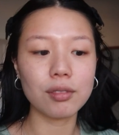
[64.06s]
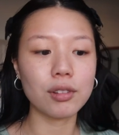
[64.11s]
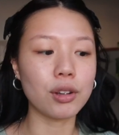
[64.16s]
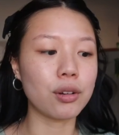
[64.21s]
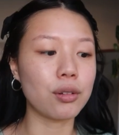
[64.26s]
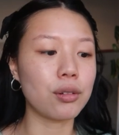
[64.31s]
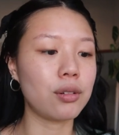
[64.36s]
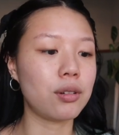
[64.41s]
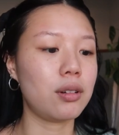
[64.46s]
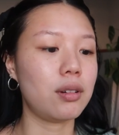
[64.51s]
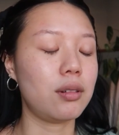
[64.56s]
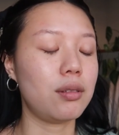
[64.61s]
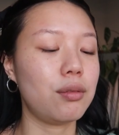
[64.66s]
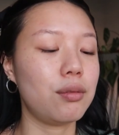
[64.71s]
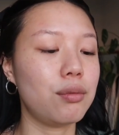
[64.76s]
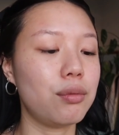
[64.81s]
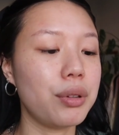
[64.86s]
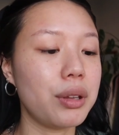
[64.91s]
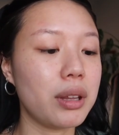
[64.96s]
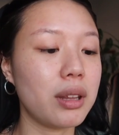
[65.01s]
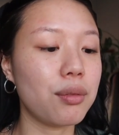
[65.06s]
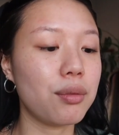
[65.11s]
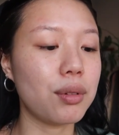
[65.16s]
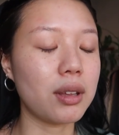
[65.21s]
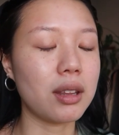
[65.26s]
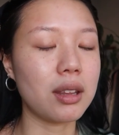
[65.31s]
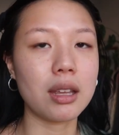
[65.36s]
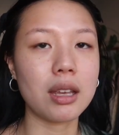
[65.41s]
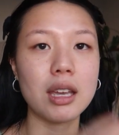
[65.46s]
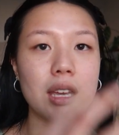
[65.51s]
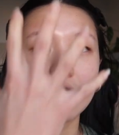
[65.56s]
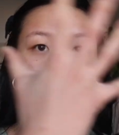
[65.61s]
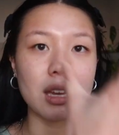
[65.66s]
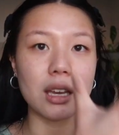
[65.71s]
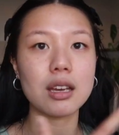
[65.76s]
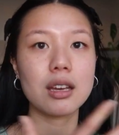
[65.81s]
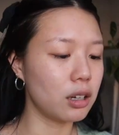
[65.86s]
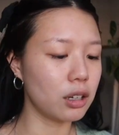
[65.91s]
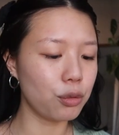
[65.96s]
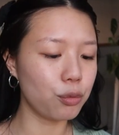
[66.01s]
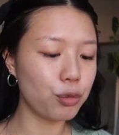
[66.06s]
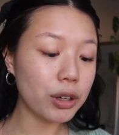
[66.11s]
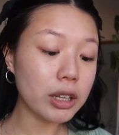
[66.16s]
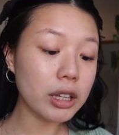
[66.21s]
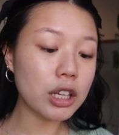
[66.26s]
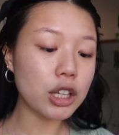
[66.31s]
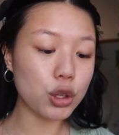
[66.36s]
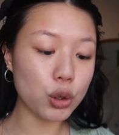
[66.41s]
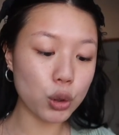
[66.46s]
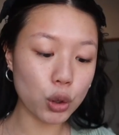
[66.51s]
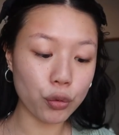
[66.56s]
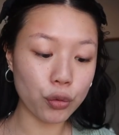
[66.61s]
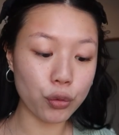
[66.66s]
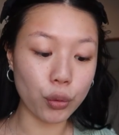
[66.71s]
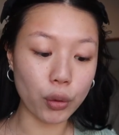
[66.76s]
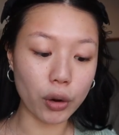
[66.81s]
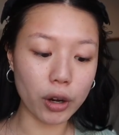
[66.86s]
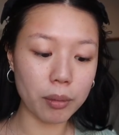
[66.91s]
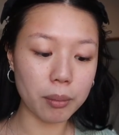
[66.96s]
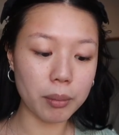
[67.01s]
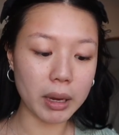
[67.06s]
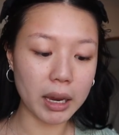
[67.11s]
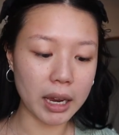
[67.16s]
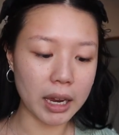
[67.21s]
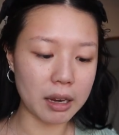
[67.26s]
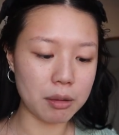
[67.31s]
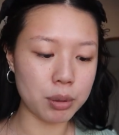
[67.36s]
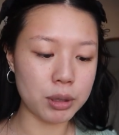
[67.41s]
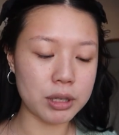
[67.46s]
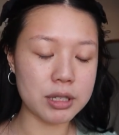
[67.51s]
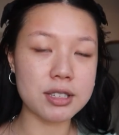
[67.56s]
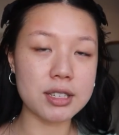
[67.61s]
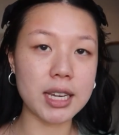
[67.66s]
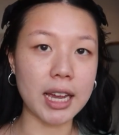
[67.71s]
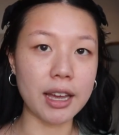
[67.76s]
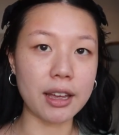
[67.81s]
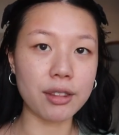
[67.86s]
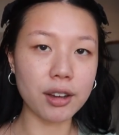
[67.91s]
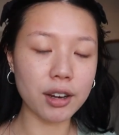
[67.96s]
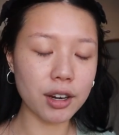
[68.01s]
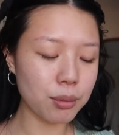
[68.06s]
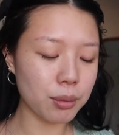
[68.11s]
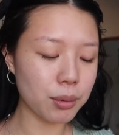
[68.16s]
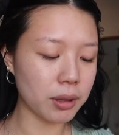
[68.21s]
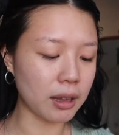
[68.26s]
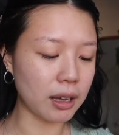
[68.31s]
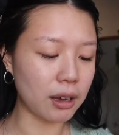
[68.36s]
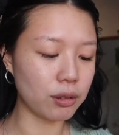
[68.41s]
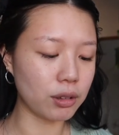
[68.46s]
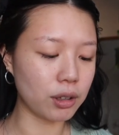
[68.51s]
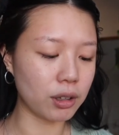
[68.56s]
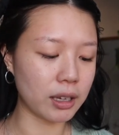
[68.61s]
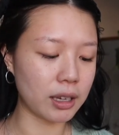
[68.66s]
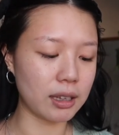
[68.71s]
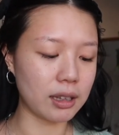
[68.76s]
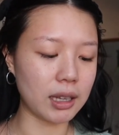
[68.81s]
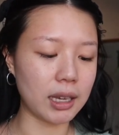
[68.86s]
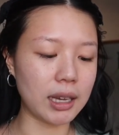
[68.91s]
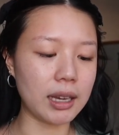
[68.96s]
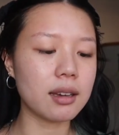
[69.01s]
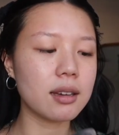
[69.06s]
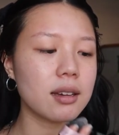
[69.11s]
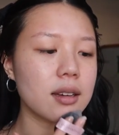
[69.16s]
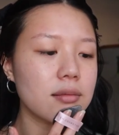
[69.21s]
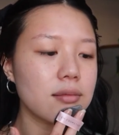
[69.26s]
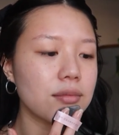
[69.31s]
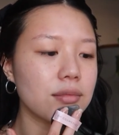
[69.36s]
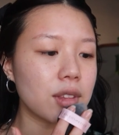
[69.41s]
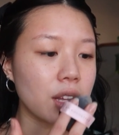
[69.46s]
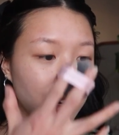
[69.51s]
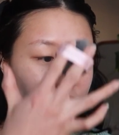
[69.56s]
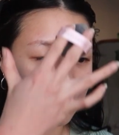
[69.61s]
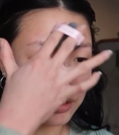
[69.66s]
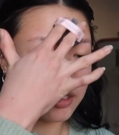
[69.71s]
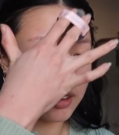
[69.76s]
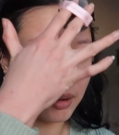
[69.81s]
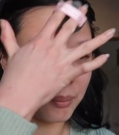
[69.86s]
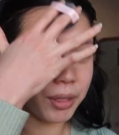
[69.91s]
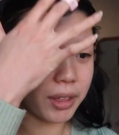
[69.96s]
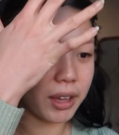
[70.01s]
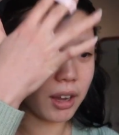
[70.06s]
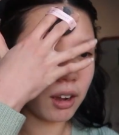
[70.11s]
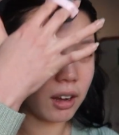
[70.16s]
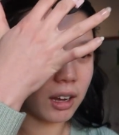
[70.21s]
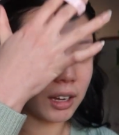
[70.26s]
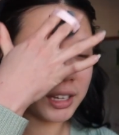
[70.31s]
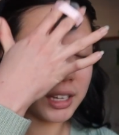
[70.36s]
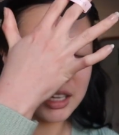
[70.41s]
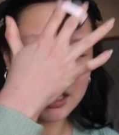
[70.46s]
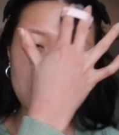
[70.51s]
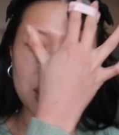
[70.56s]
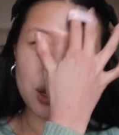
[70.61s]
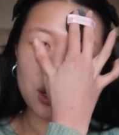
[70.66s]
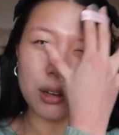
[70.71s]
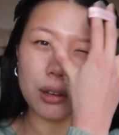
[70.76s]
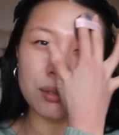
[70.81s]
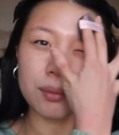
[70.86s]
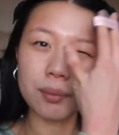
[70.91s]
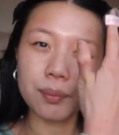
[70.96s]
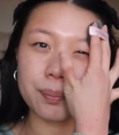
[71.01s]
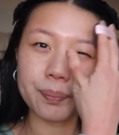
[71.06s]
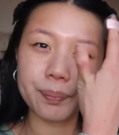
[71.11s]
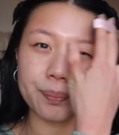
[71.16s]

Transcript: look really, really, really uniform and put together without looking like there's something on it, you know?